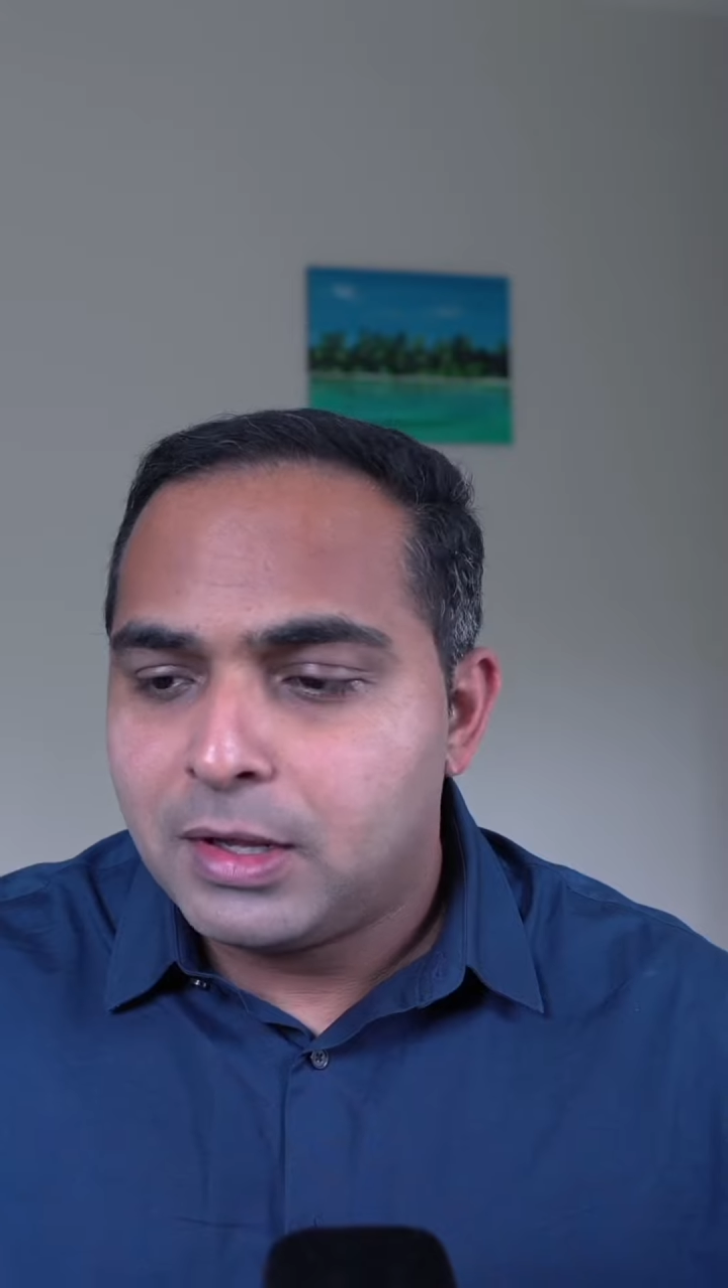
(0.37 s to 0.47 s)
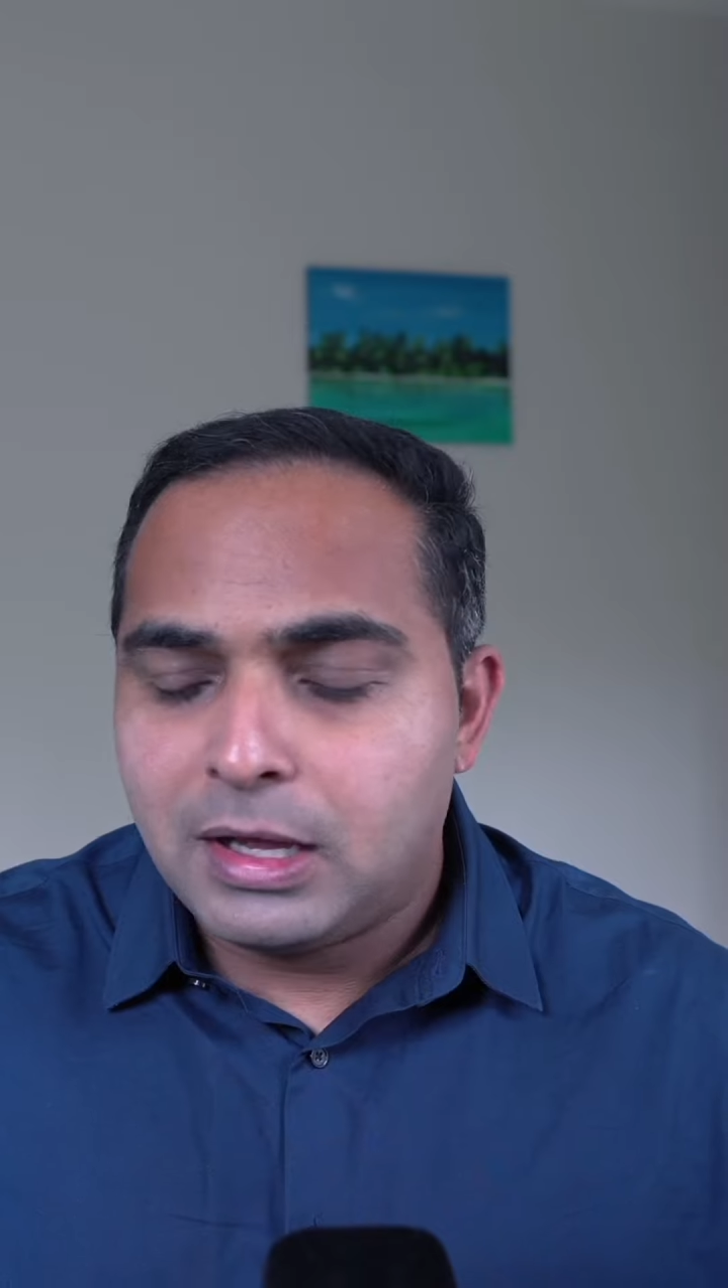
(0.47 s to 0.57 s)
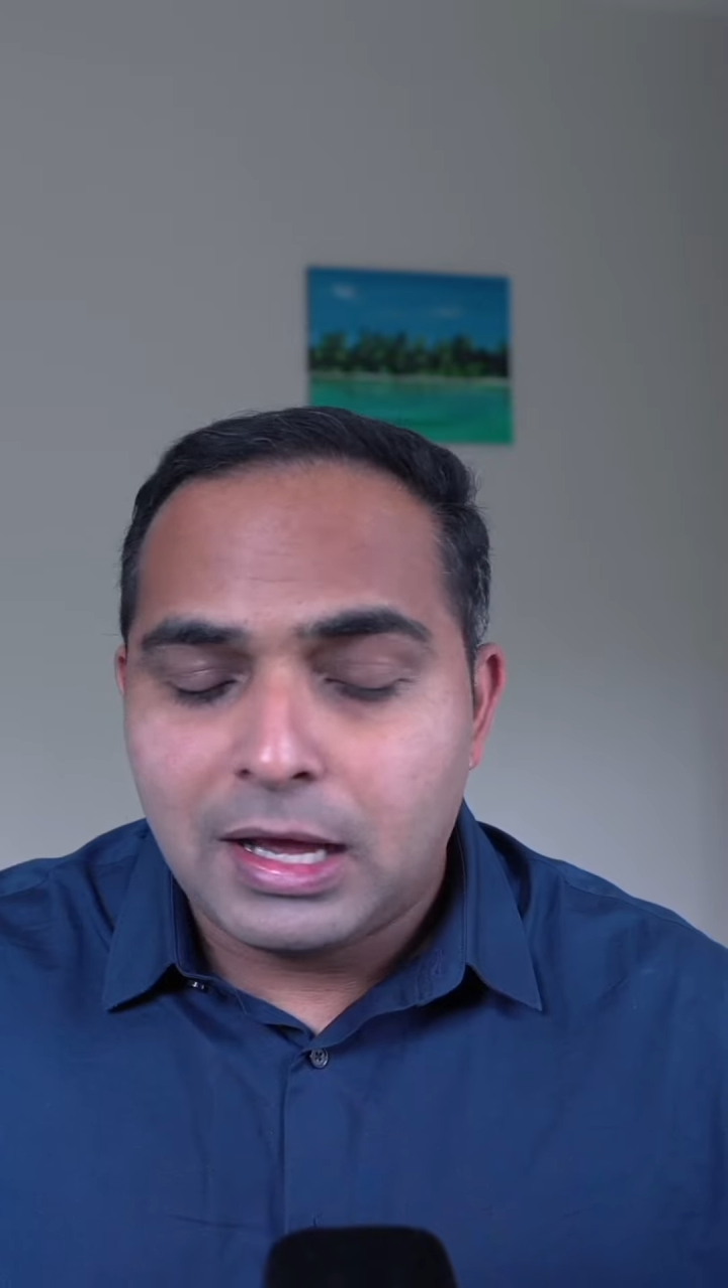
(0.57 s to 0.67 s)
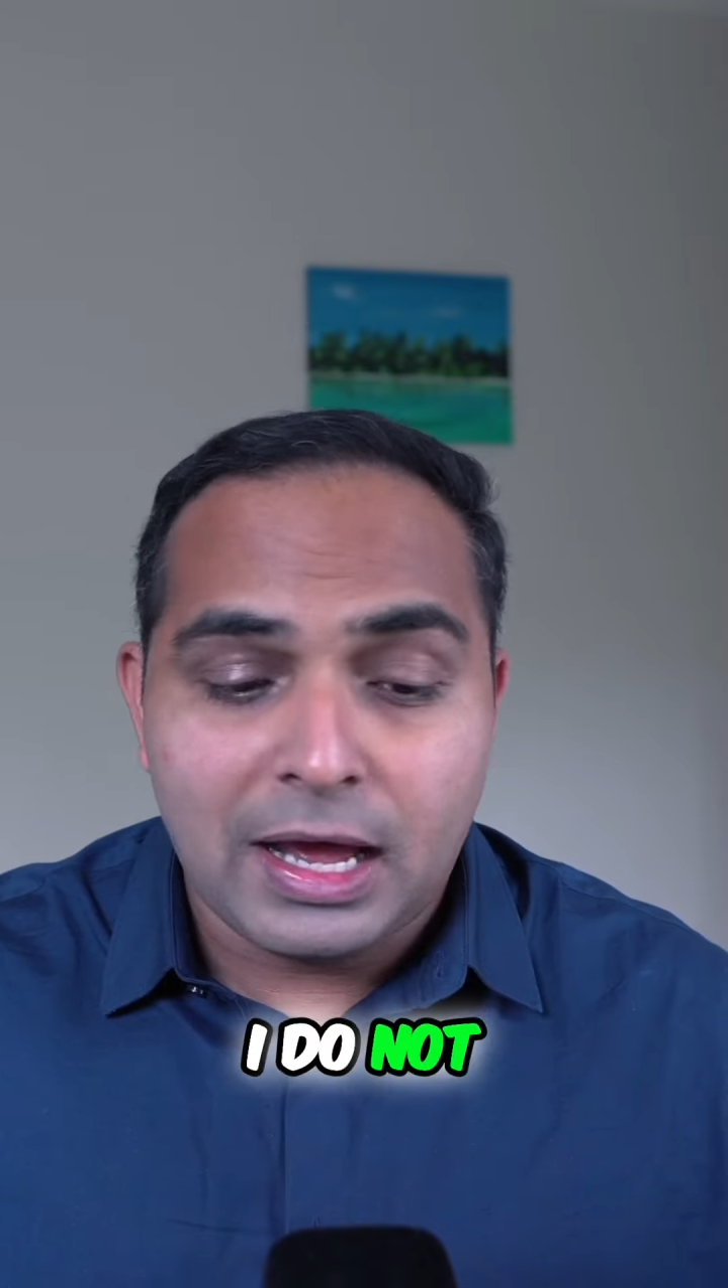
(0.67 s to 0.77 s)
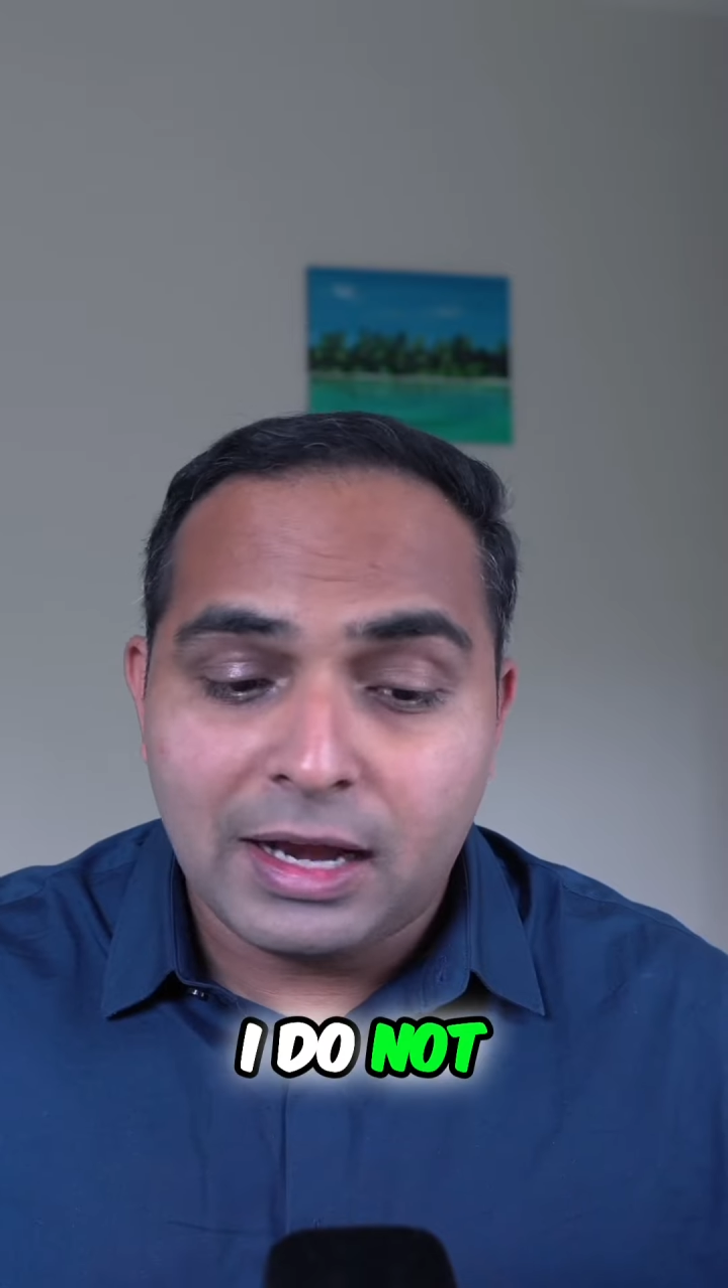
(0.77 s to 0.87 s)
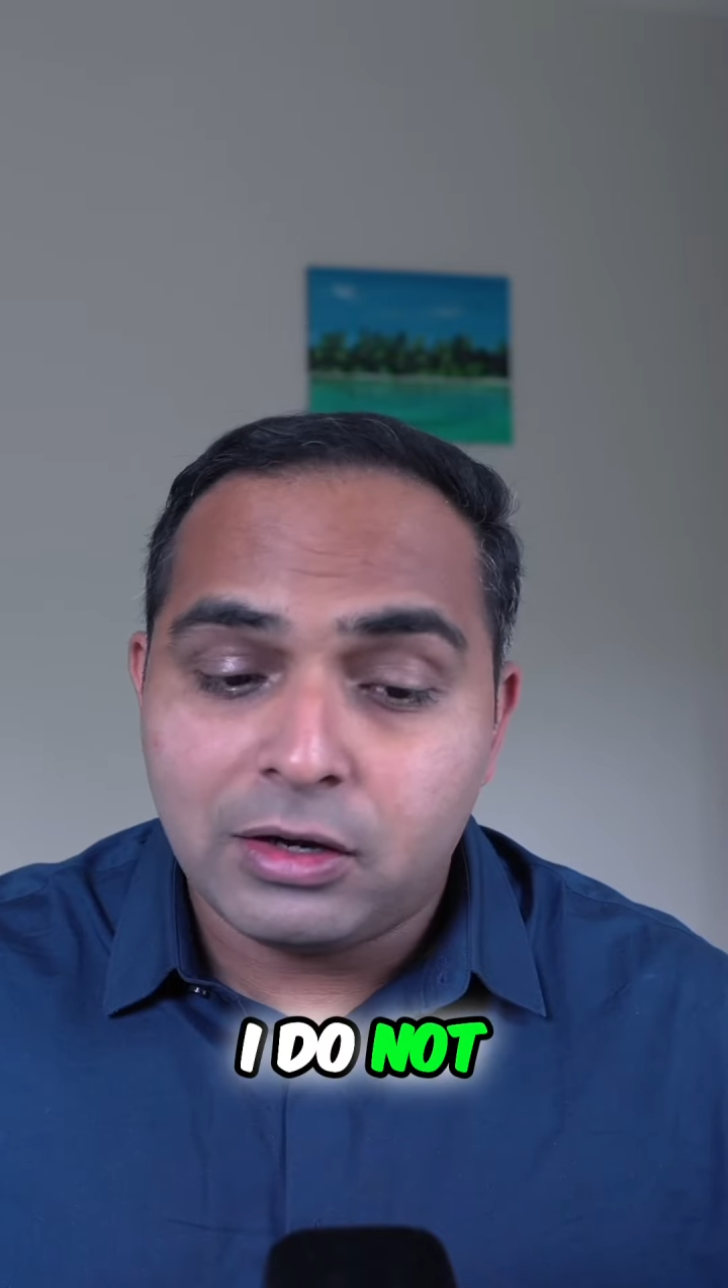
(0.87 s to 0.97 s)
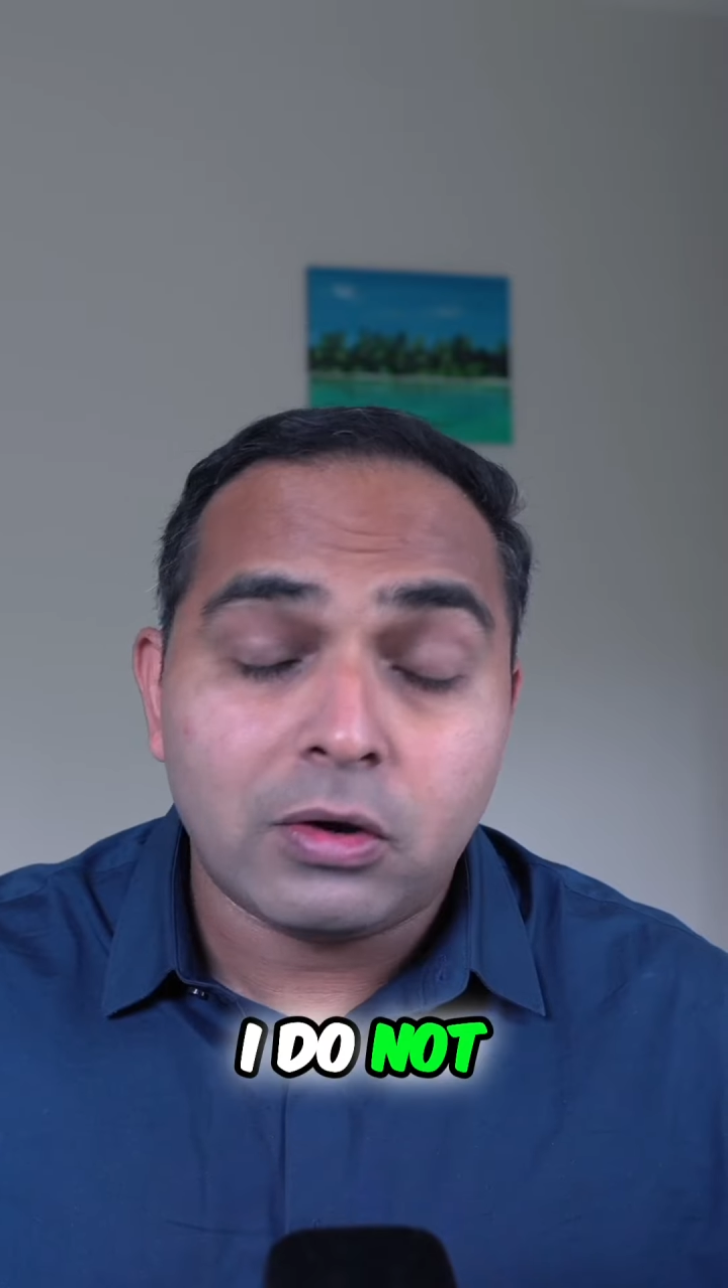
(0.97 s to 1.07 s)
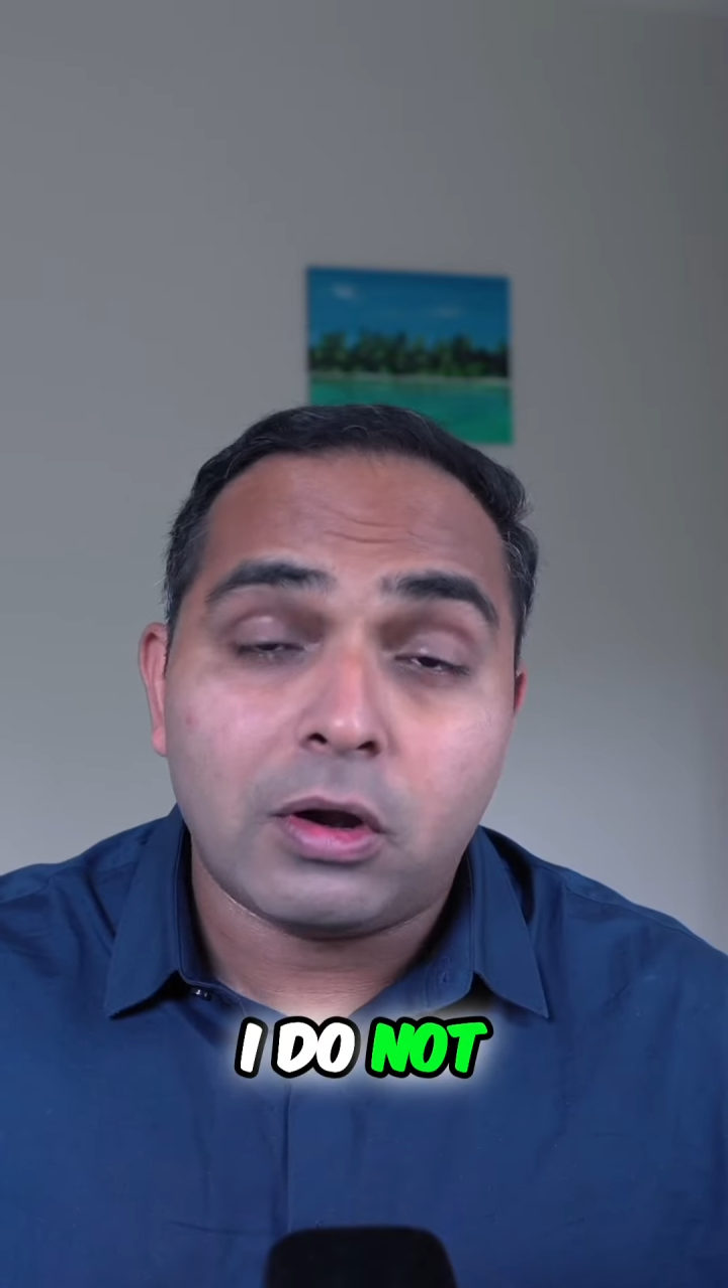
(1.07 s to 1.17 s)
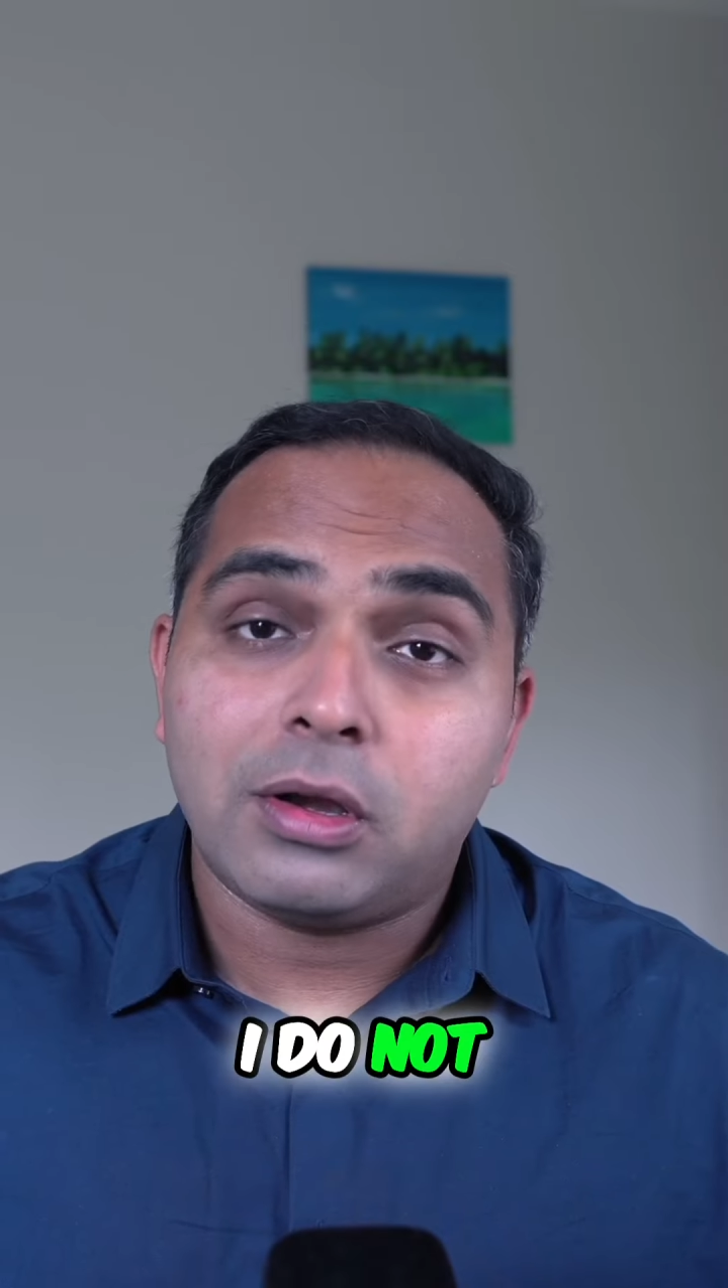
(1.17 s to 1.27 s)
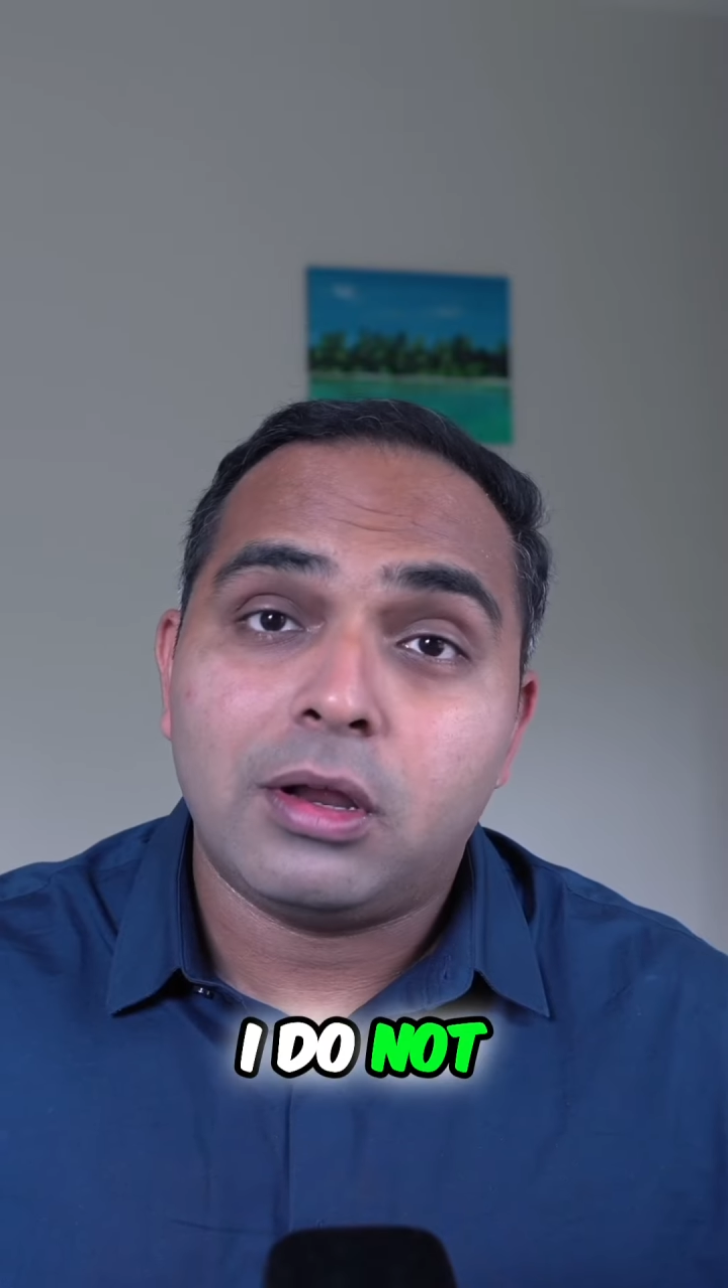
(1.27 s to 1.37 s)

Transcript: I do not